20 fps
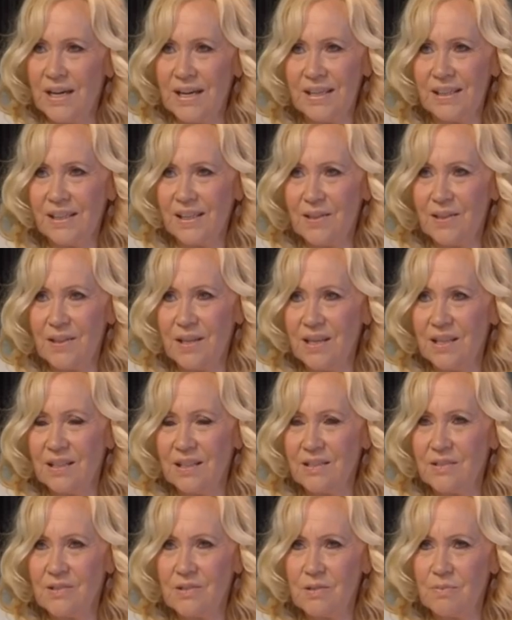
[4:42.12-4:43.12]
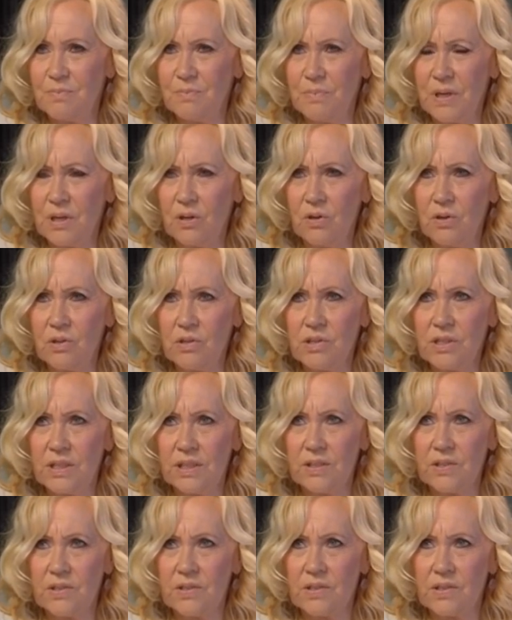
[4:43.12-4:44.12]
And I think it's because
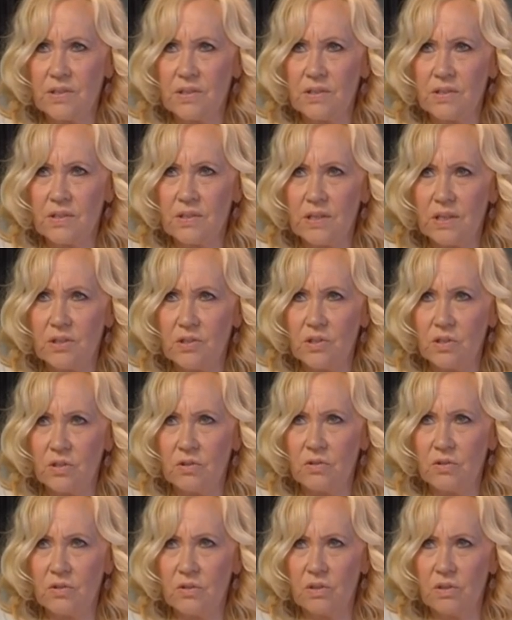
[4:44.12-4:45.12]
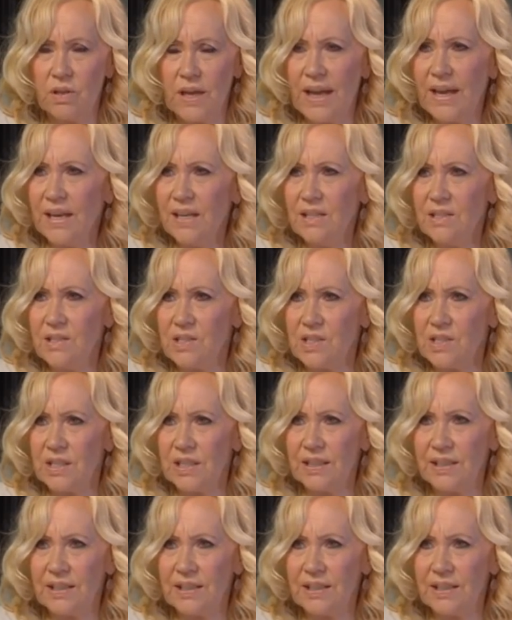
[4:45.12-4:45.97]
it's such a good energy in